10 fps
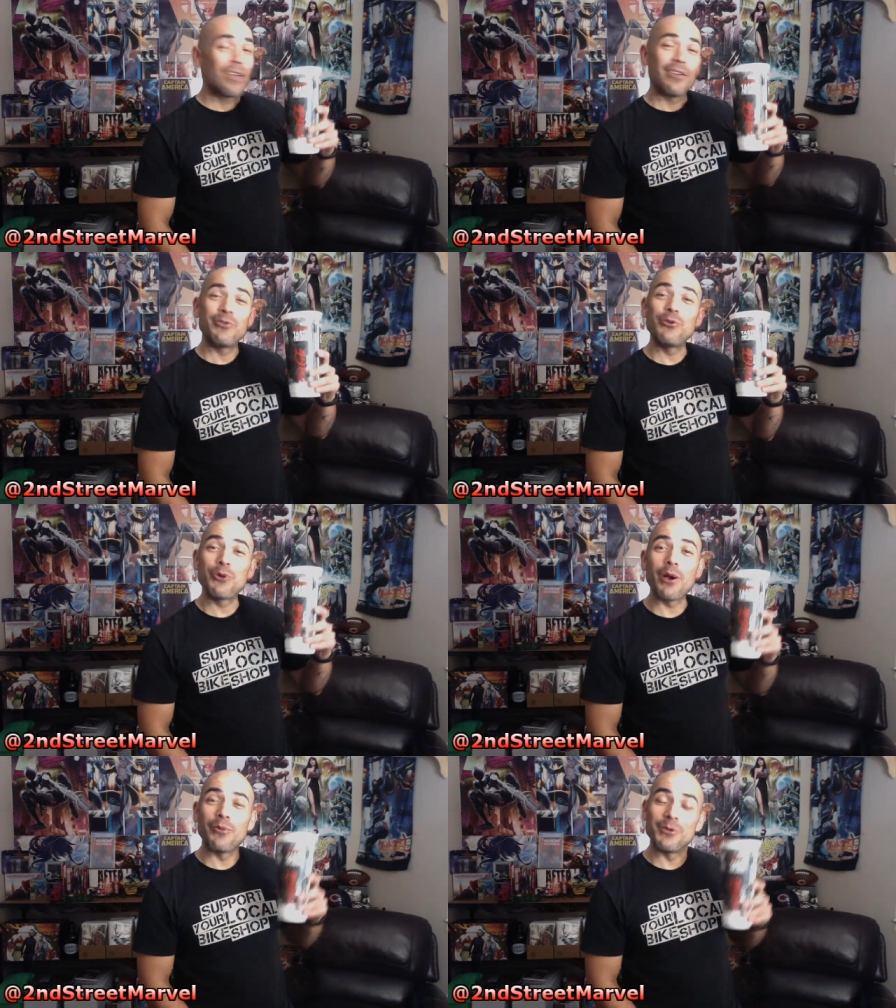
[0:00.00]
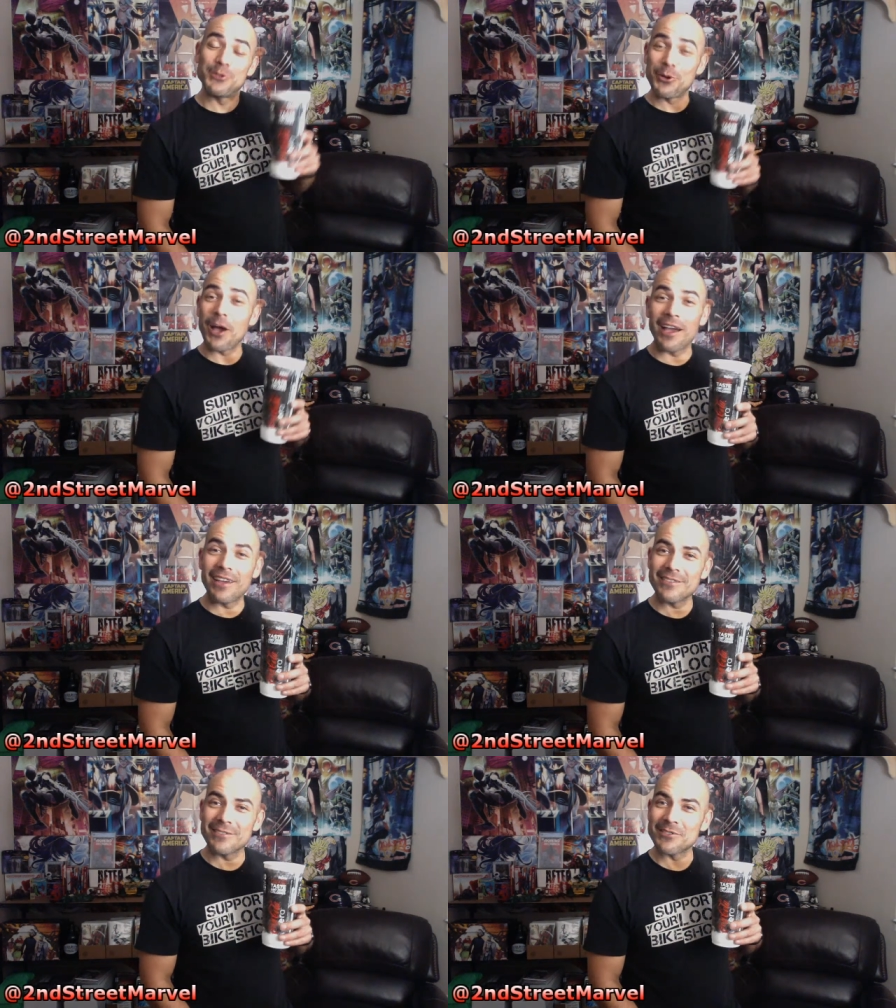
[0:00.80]
Would you
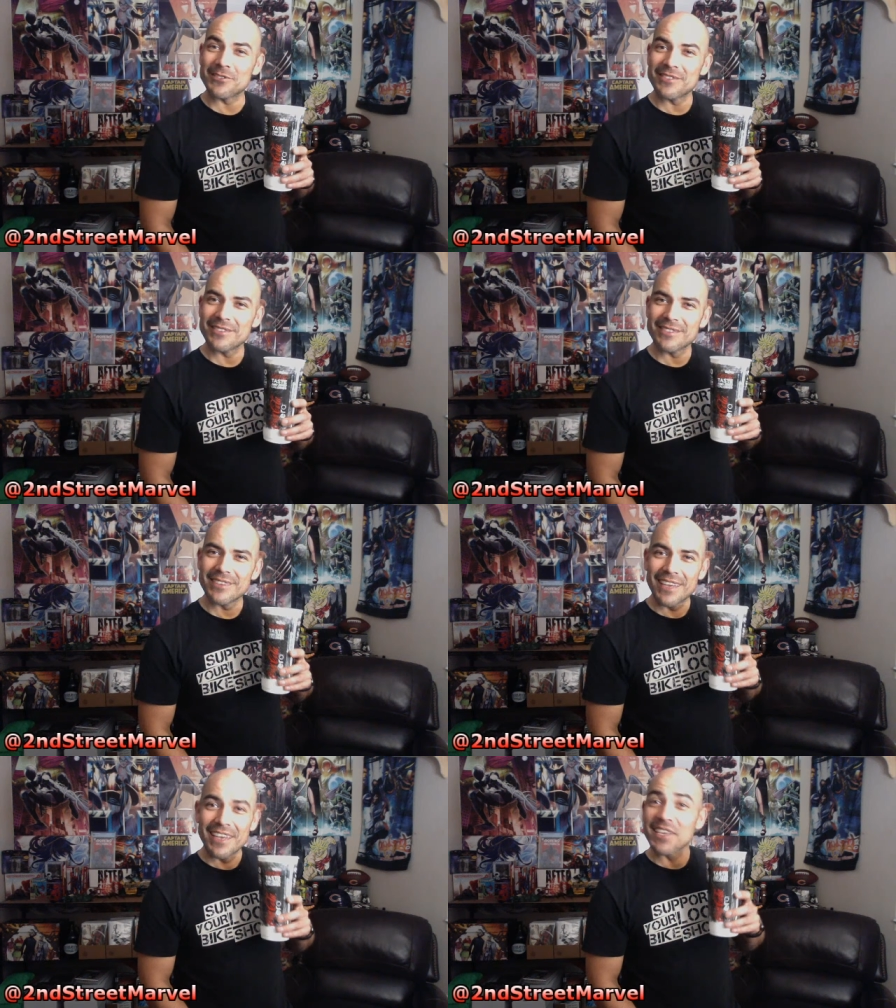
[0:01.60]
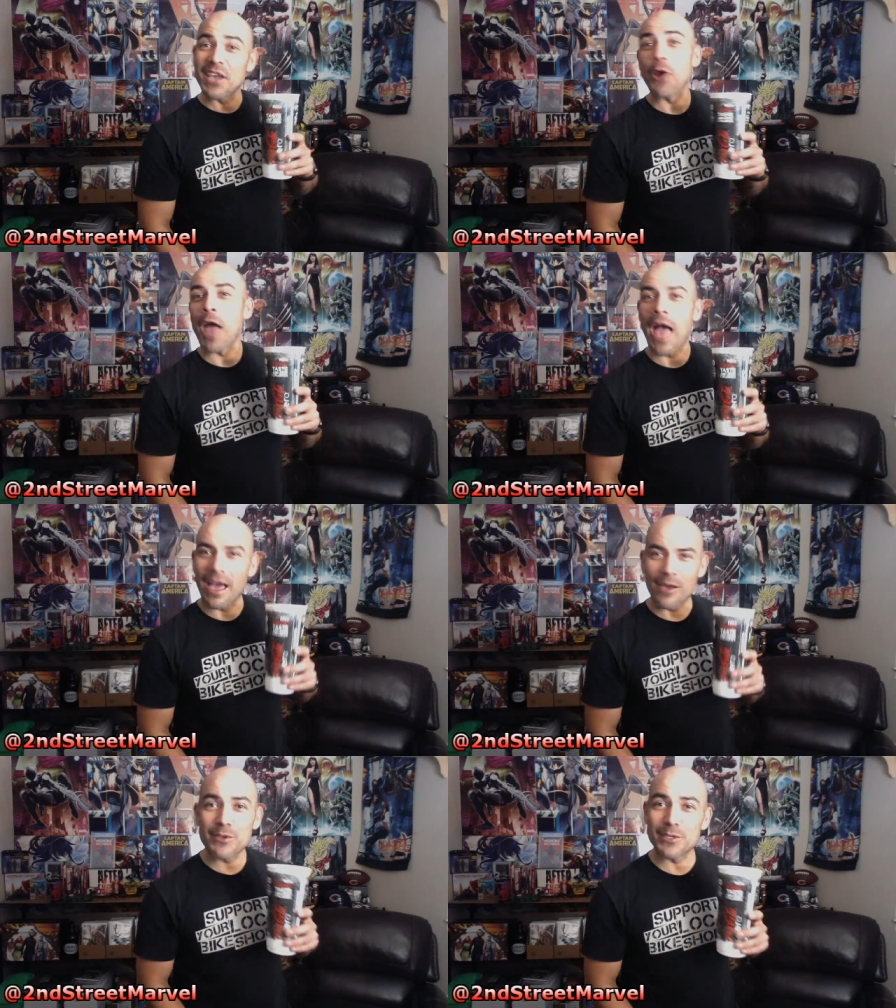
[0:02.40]
guys care to
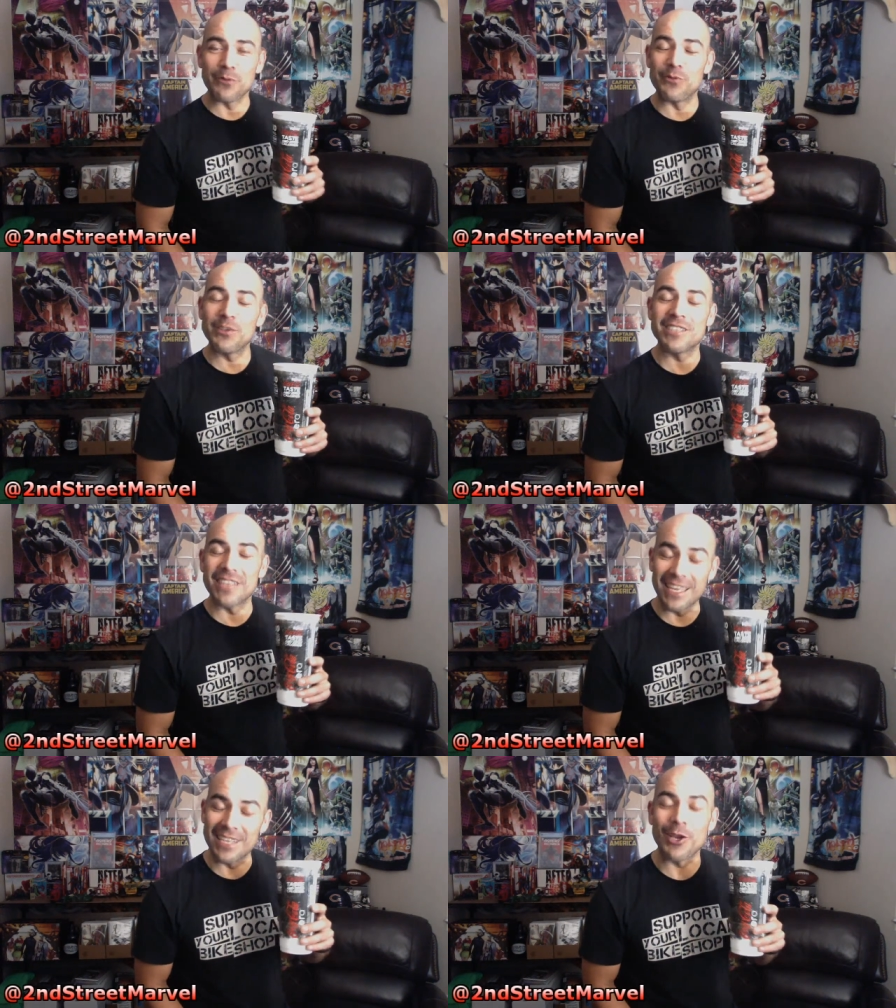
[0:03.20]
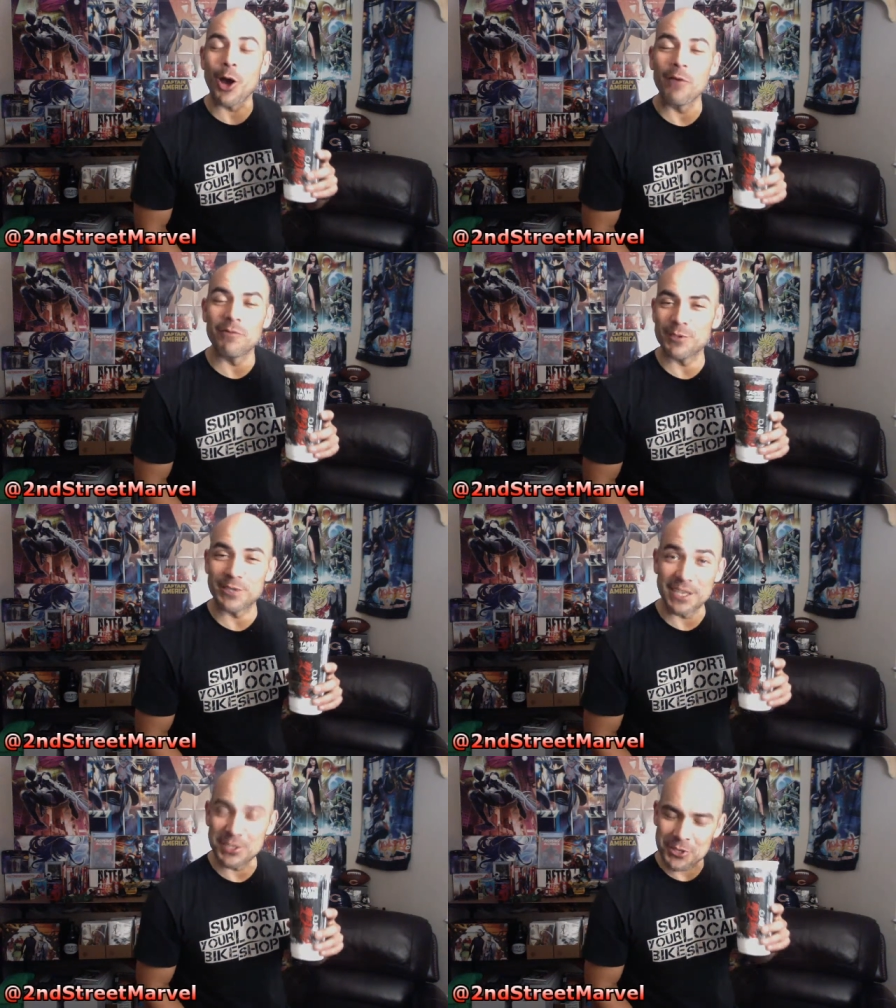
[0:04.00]
have a sophisticated
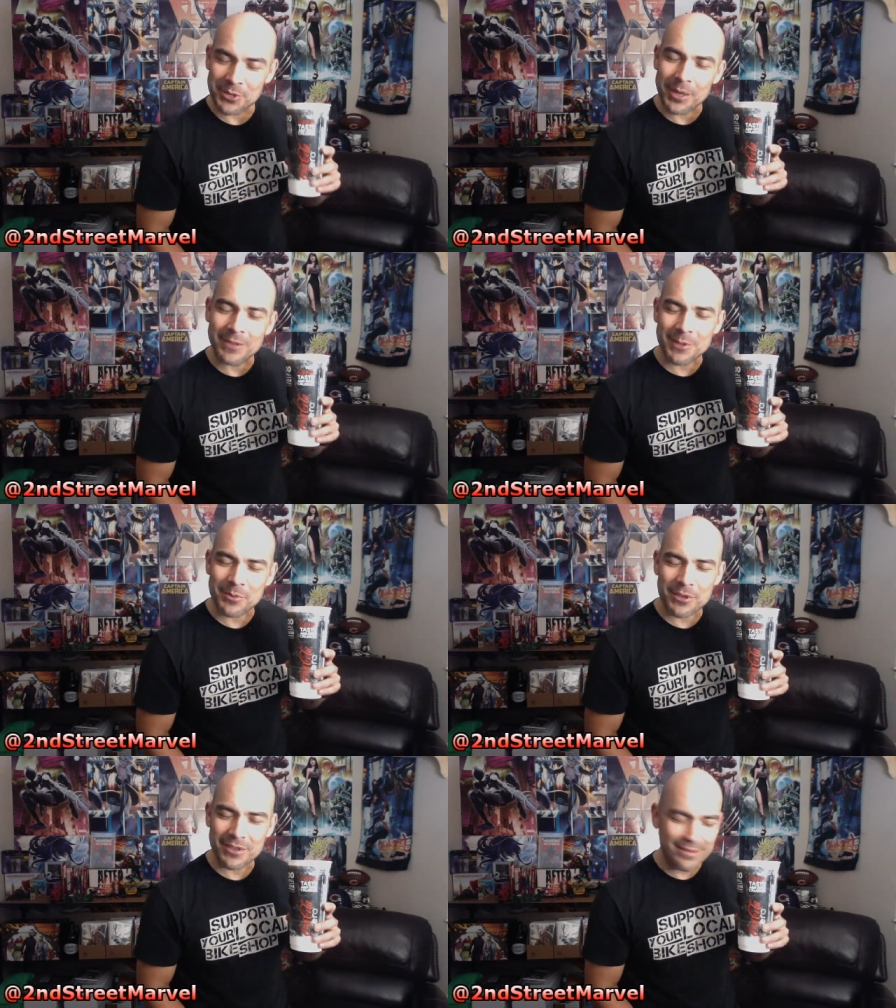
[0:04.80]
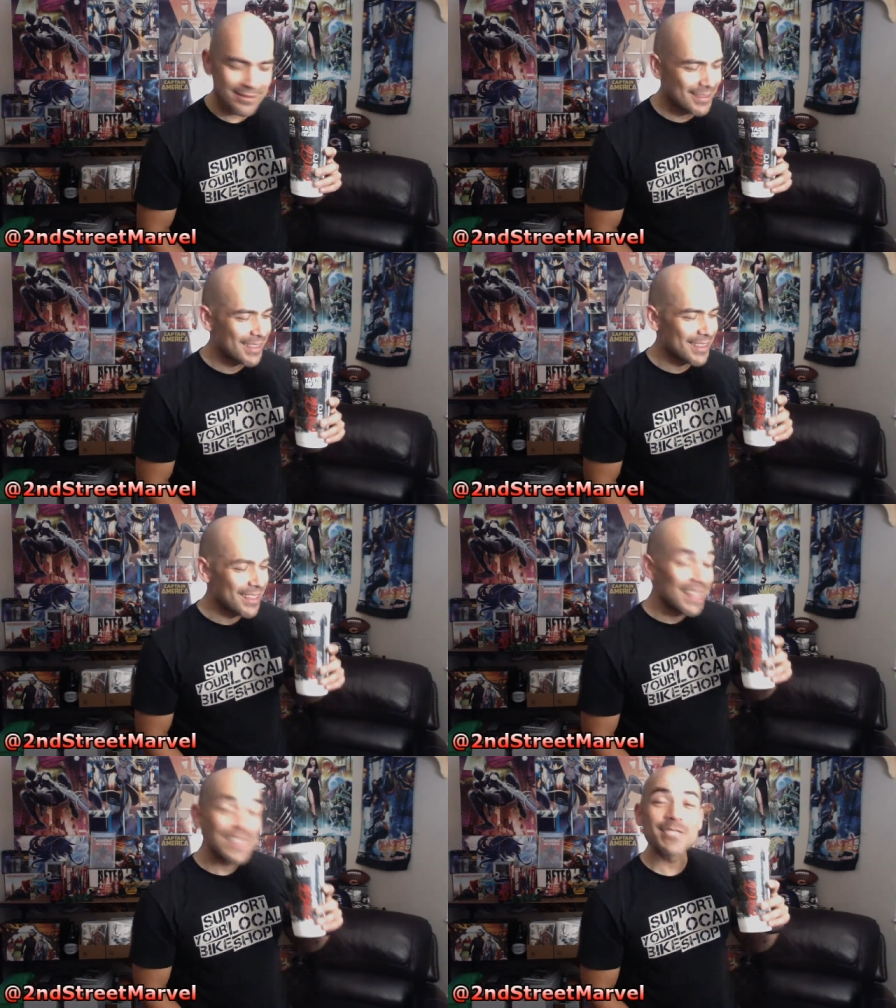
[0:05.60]
conversation about something?
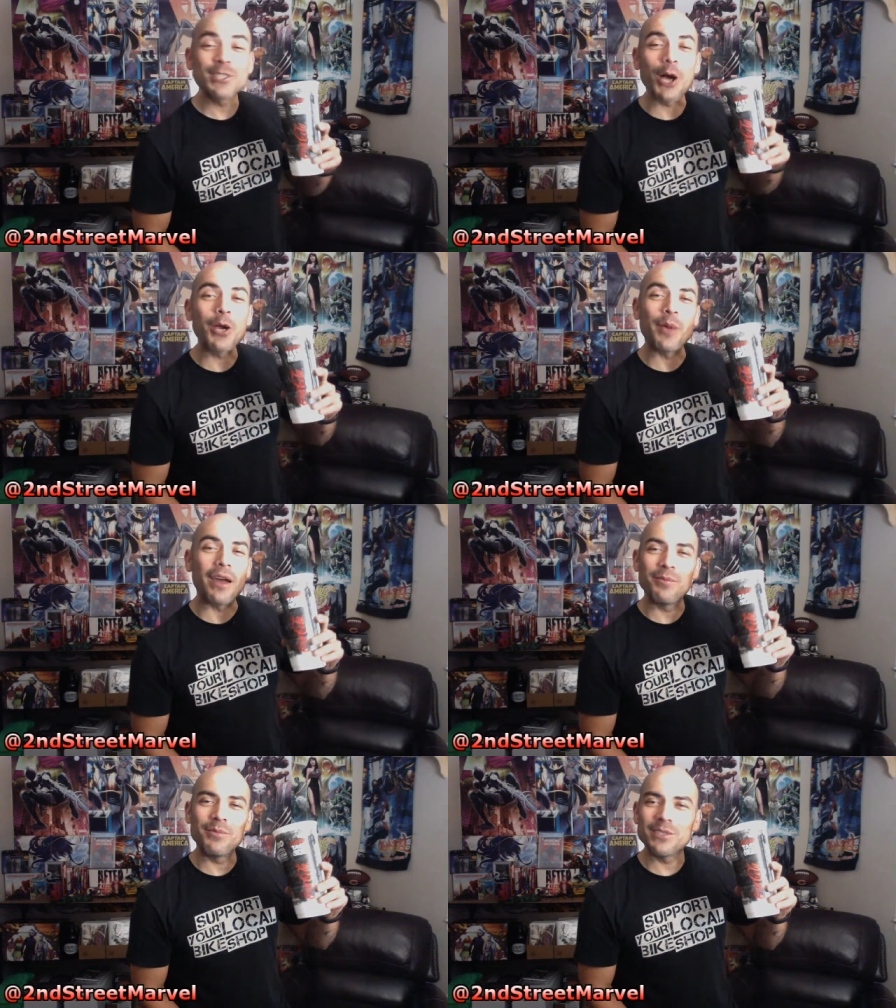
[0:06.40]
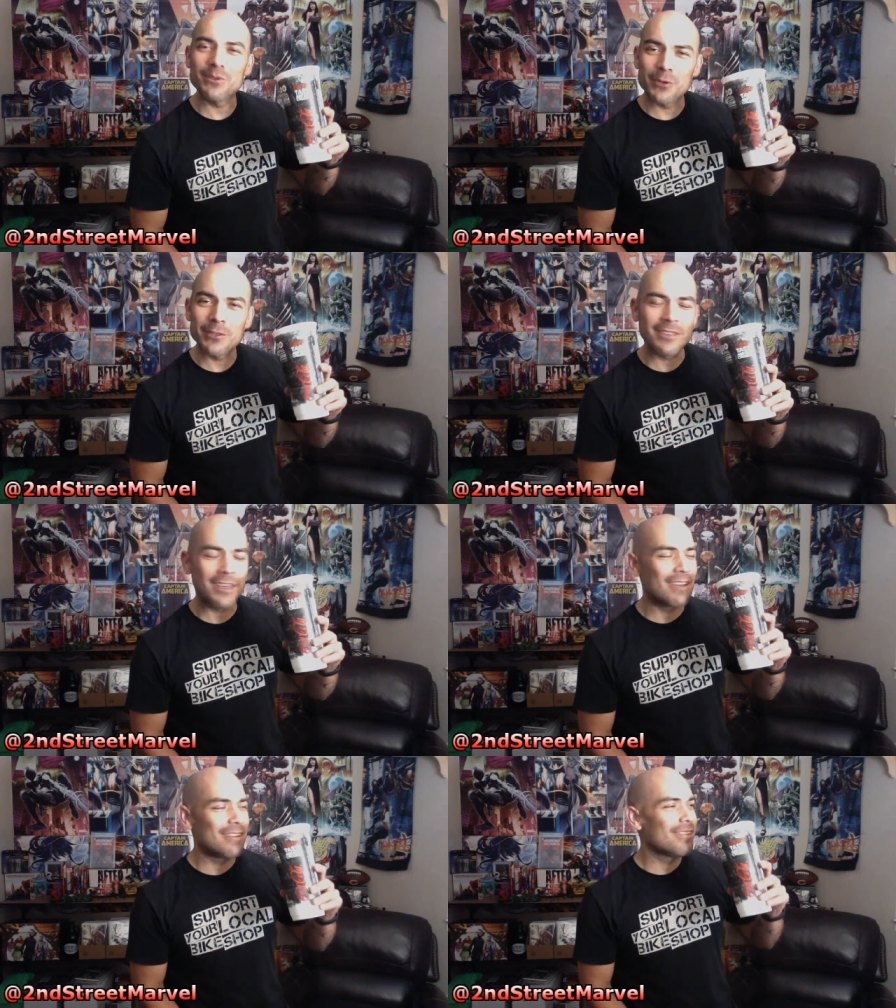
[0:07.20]
Let's talk about it and be
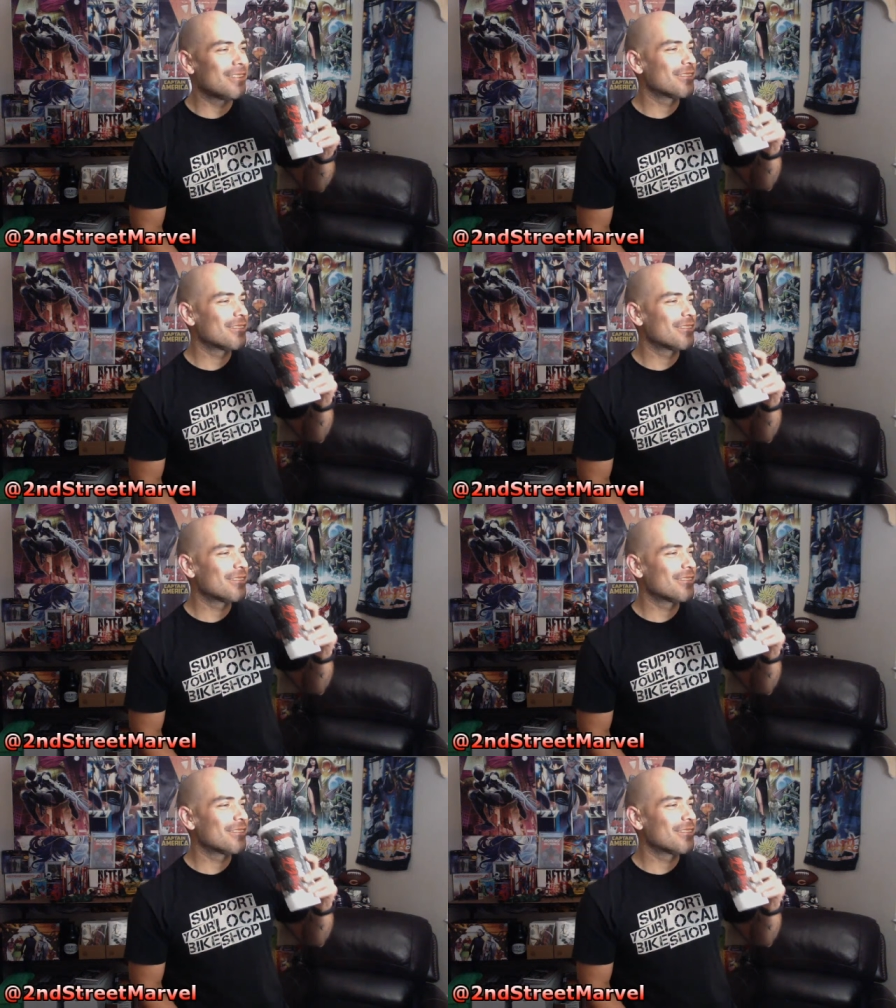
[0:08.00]
sophisticated.